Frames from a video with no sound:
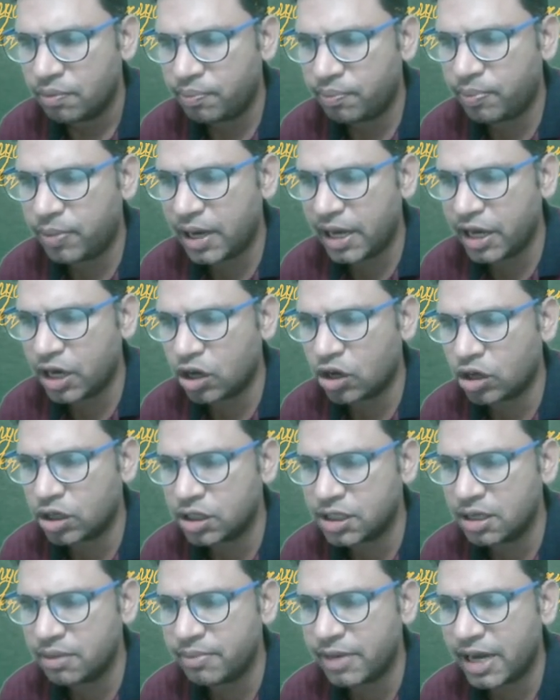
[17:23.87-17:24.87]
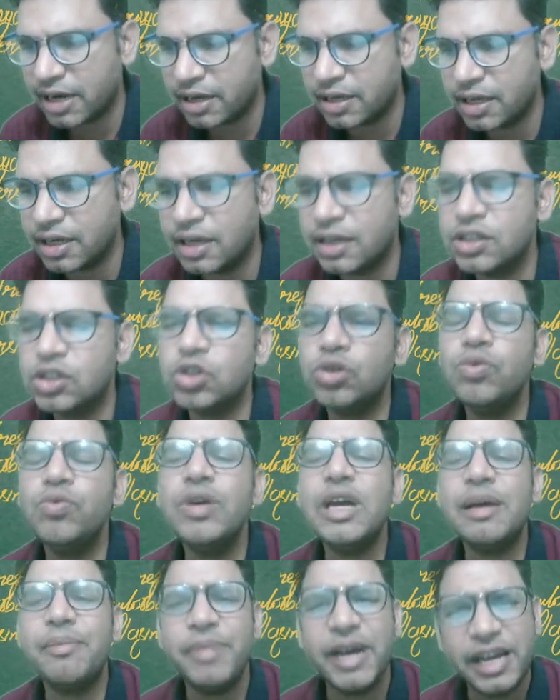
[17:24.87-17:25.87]
plague causing bacteria. So
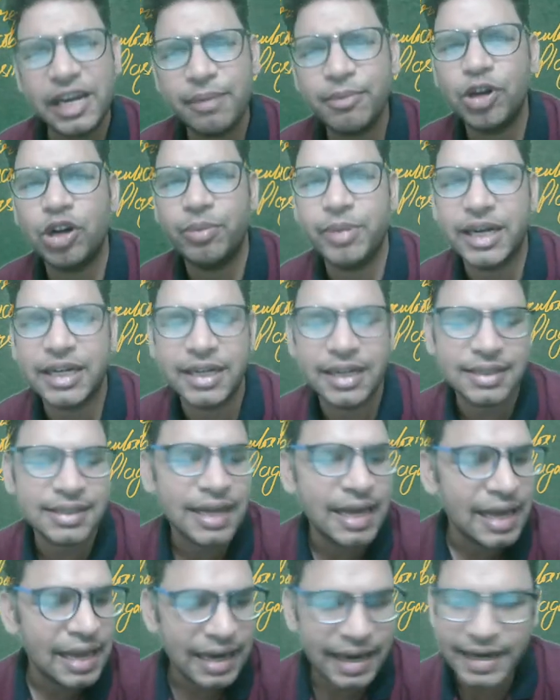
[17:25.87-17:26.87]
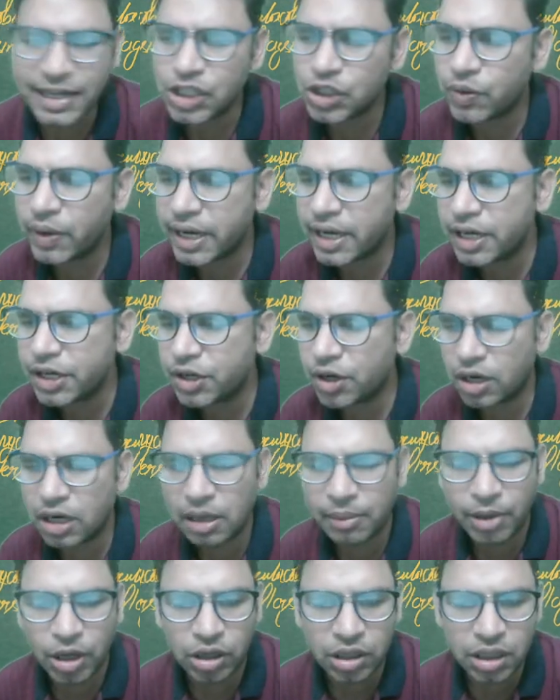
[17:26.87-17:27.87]
we have n number of bacteria. Let's quickly talk
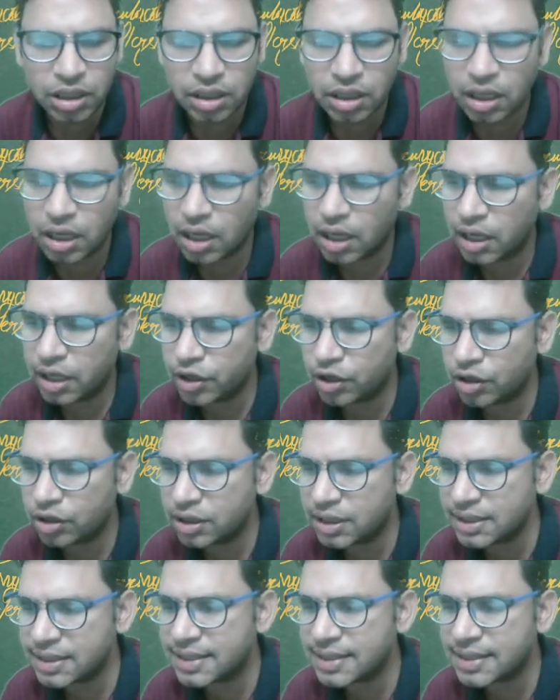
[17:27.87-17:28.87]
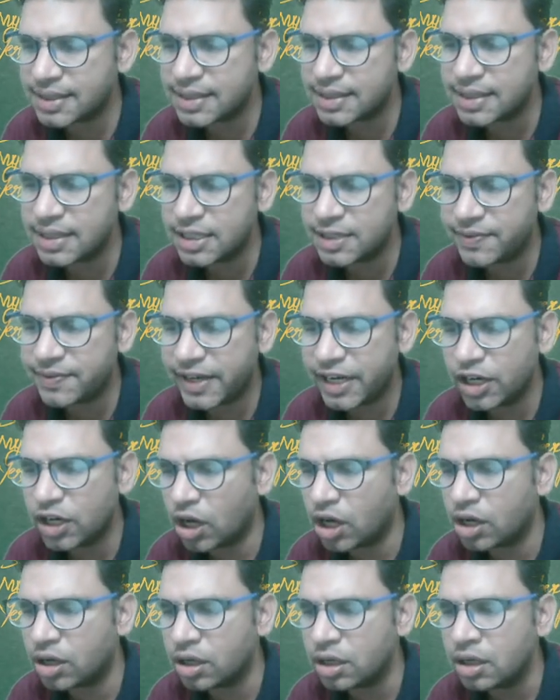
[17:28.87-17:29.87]
about, this discussion is very
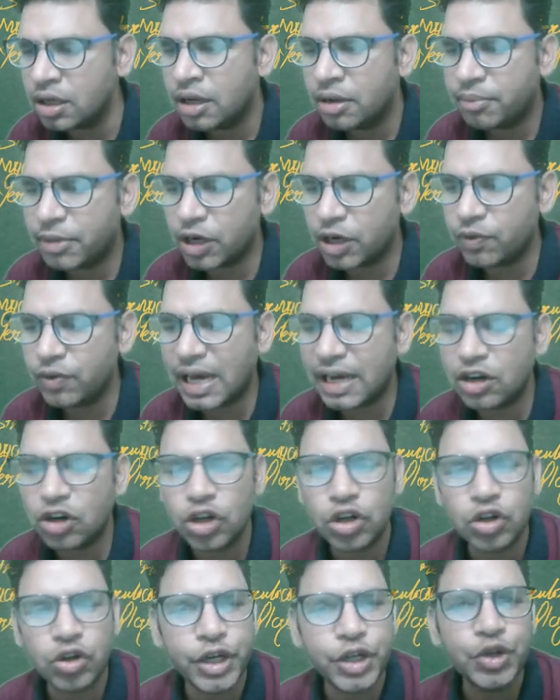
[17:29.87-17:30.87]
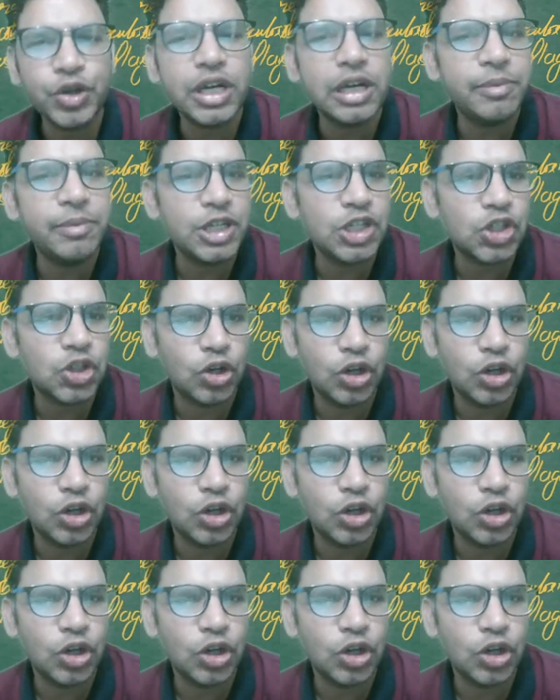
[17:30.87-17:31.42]
long, but we are not going to keep it so